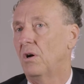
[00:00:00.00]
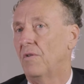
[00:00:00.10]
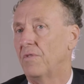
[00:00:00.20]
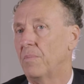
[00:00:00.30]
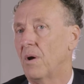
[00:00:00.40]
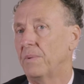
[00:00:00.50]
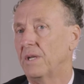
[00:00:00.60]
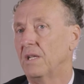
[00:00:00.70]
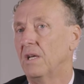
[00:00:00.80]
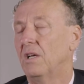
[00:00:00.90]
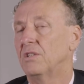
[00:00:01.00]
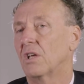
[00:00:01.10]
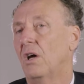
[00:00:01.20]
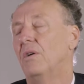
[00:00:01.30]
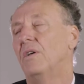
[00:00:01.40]
of the property.
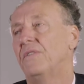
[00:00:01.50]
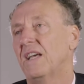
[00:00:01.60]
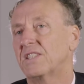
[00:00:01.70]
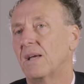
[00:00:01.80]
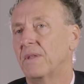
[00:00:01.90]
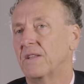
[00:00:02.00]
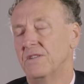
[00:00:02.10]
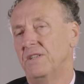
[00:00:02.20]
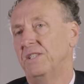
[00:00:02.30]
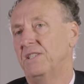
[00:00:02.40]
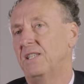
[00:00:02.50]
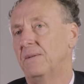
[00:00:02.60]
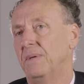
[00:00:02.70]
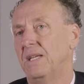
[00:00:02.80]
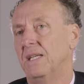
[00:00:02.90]
So that's something that needs to
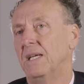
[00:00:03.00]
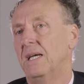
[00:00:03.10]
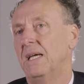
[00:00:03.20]
be